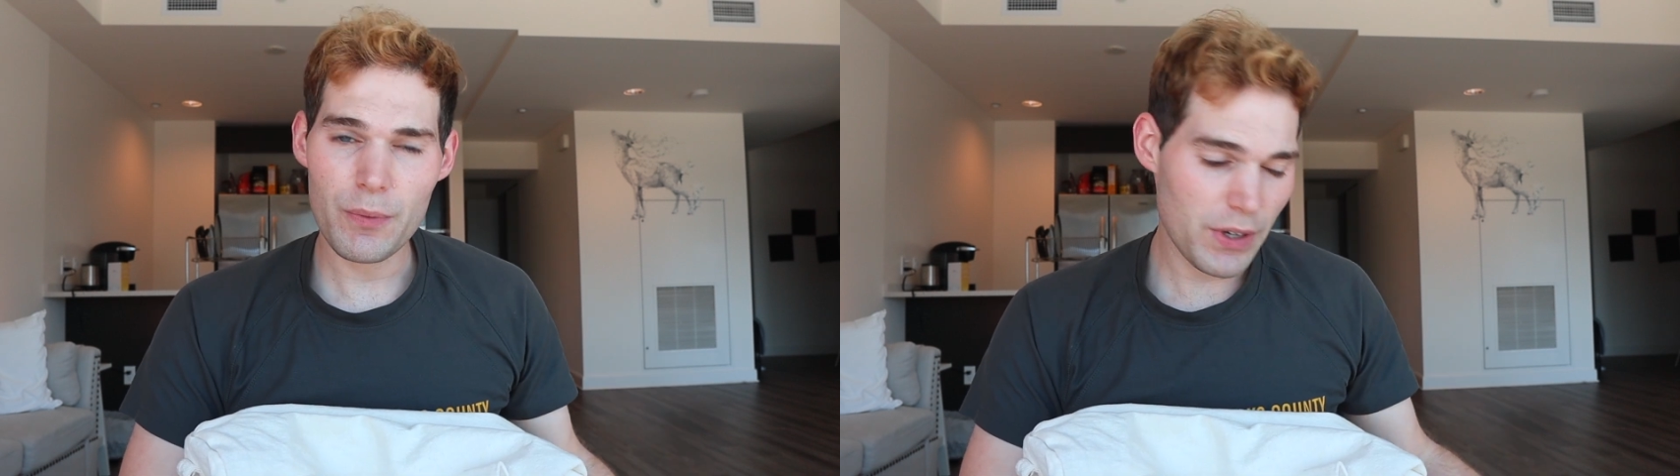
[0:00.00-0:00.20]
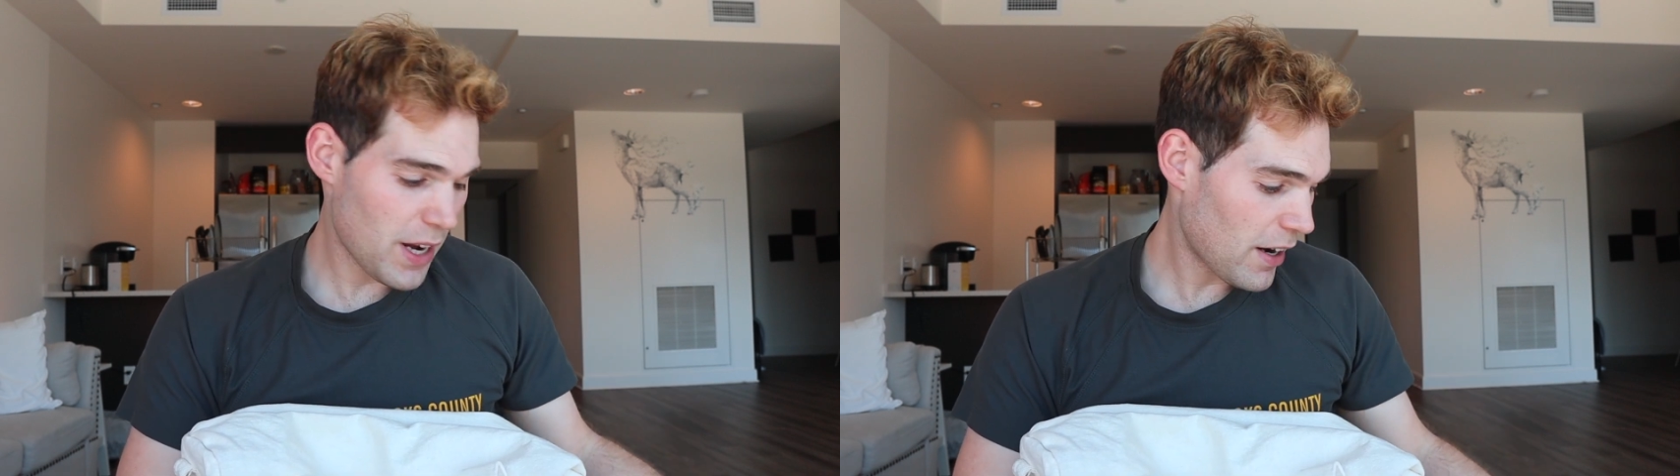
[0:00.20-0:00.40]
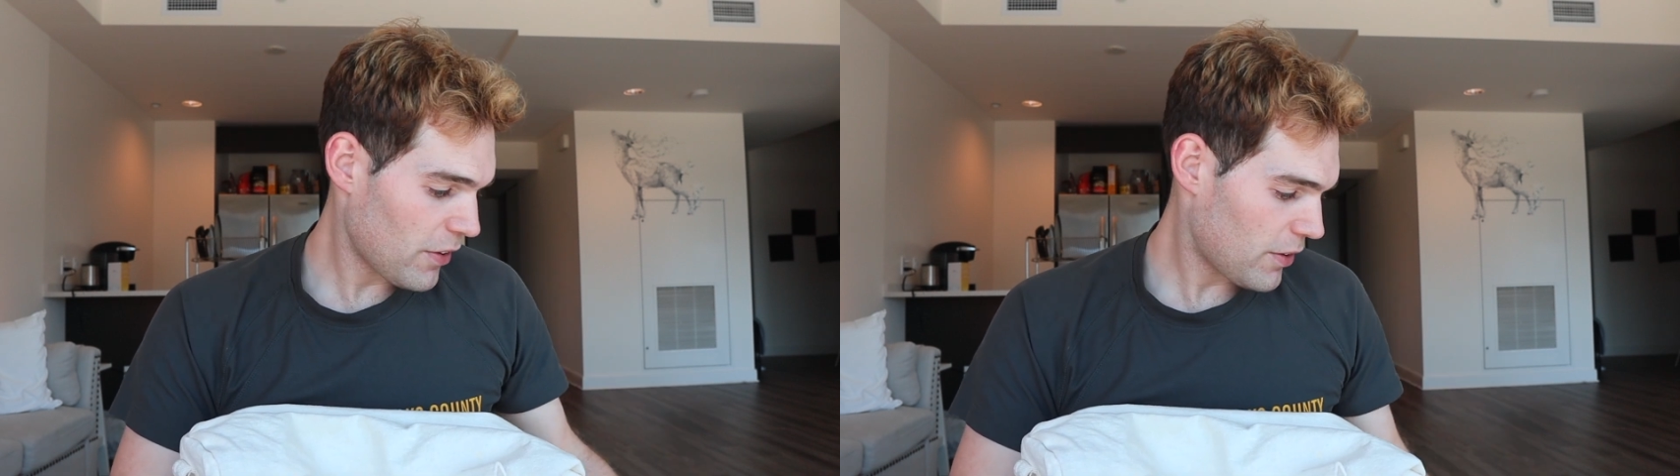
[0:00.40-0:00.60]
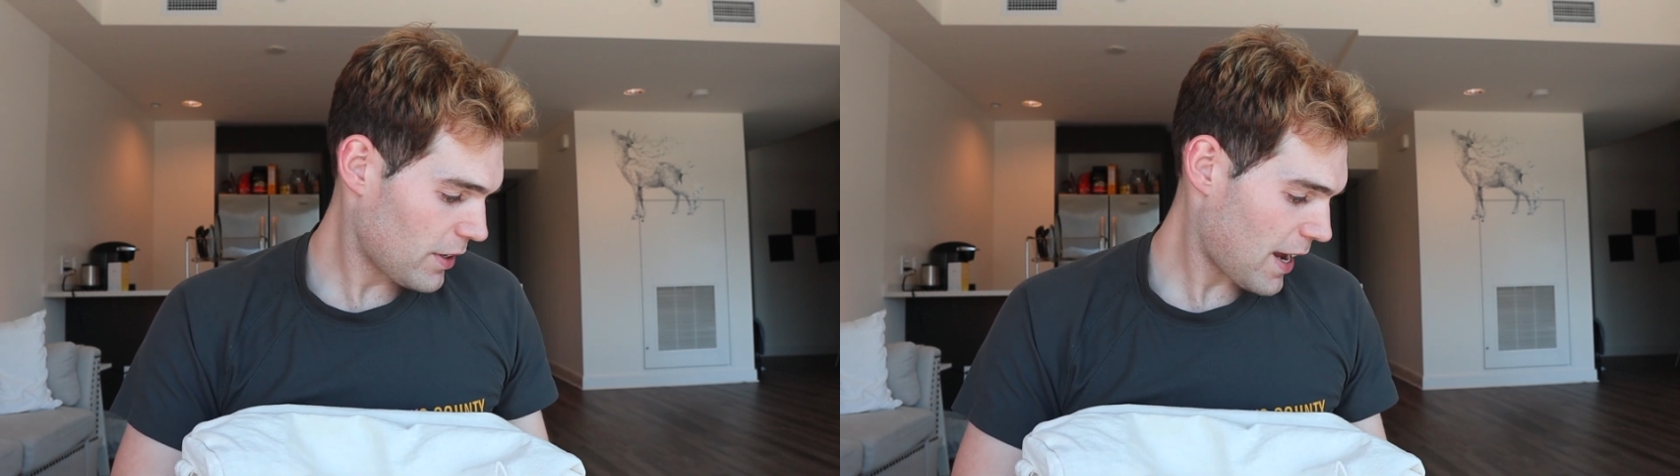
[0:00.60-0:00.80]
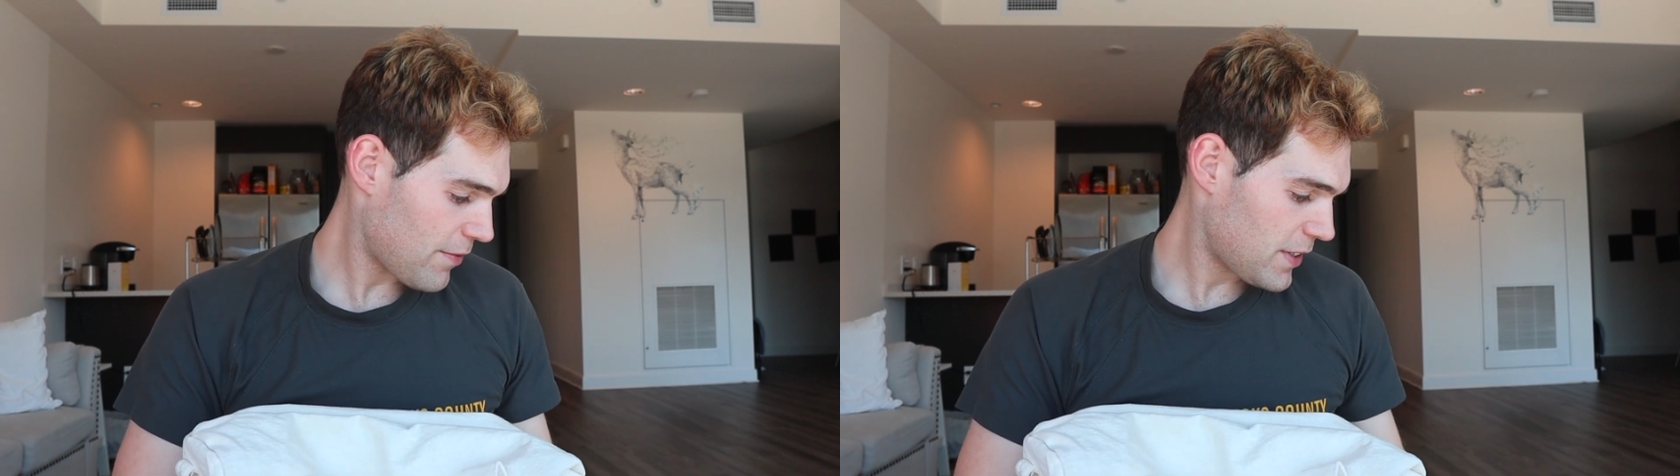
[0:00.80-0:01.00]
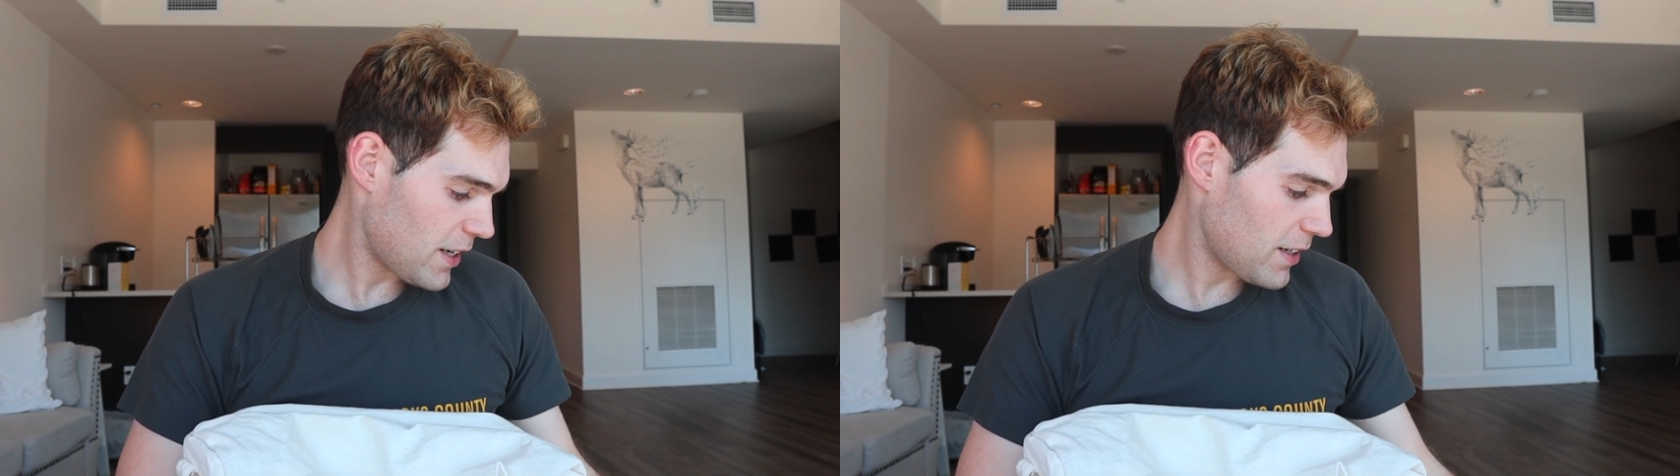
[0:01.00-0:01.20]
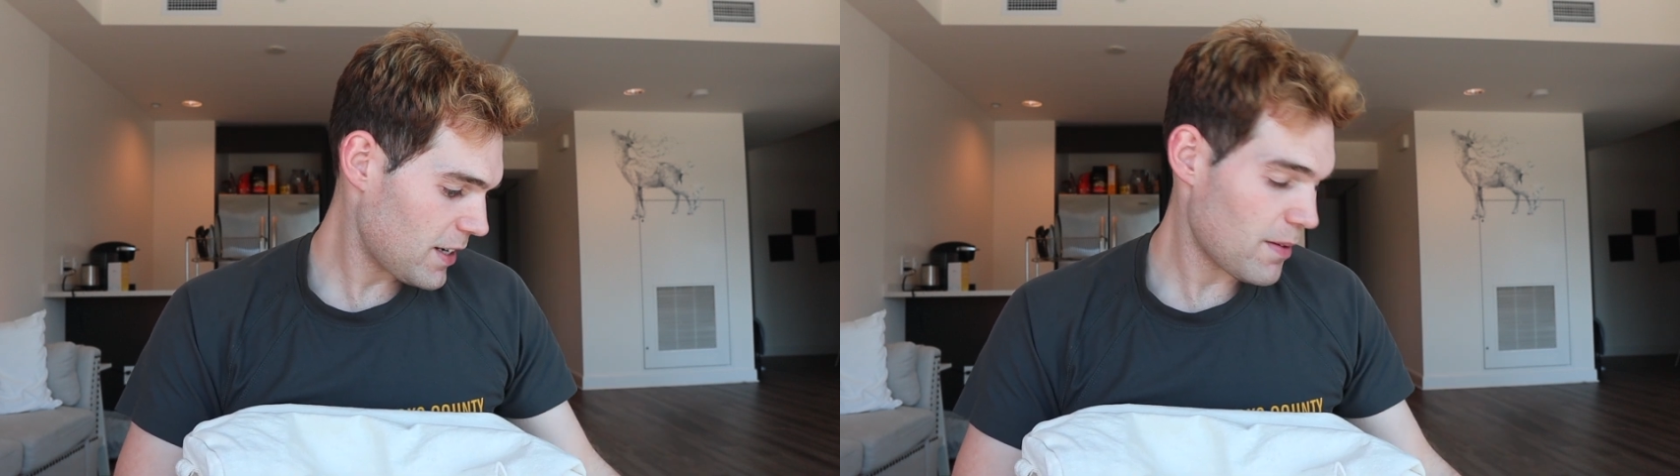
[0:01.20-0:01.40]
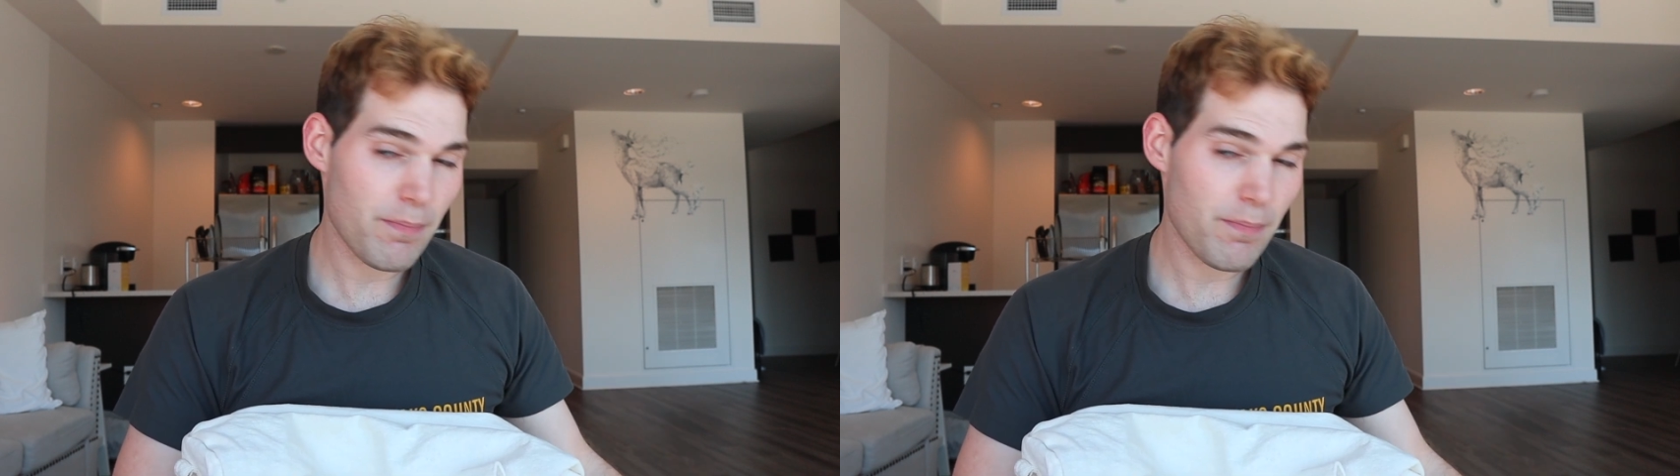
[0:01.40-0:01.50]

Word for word: when you gotta go to the cafeteria